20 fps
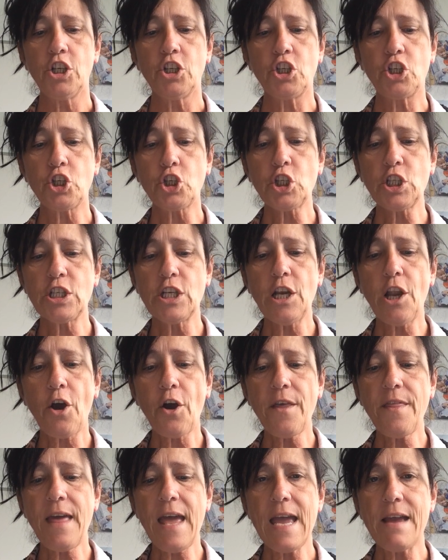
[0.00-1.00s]
Just
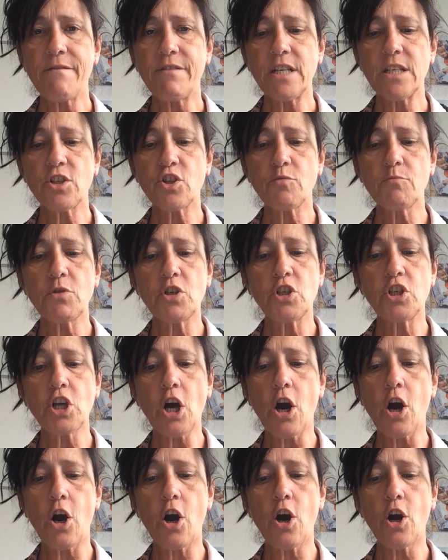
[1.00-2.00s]
lie there in some
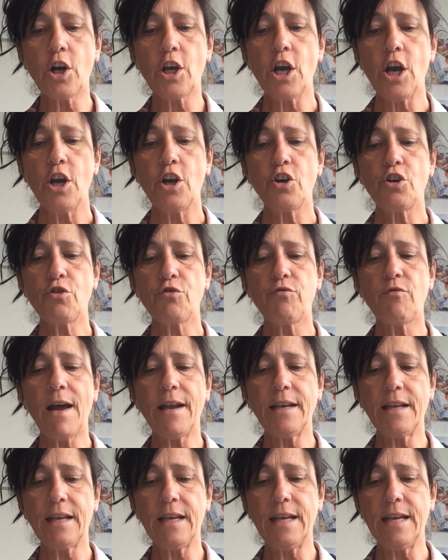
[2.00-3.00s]
dark
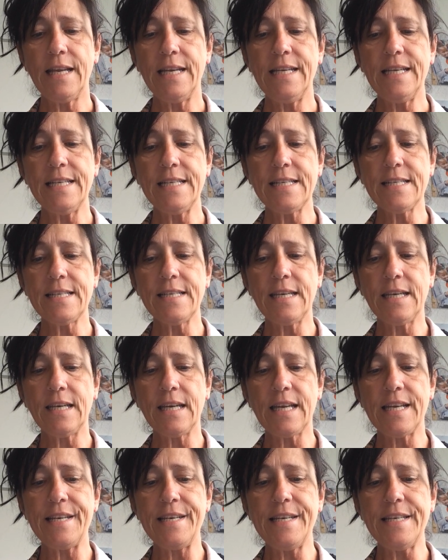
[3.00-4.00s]
cranny,
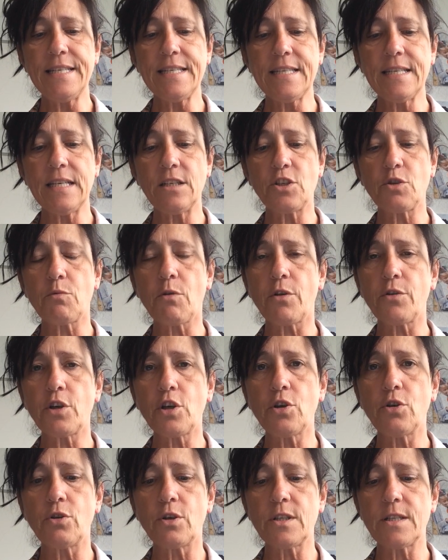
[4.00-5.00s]
listening to what the
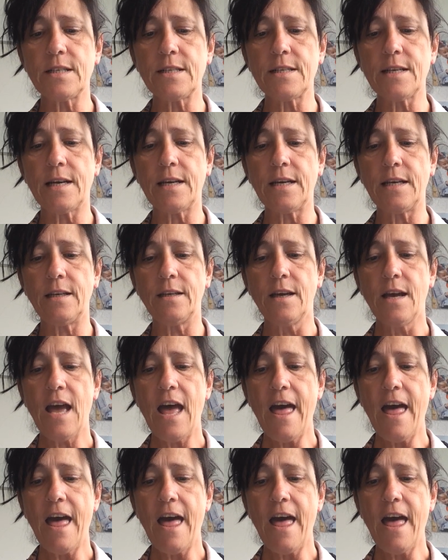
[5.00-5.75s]
cooks are saying,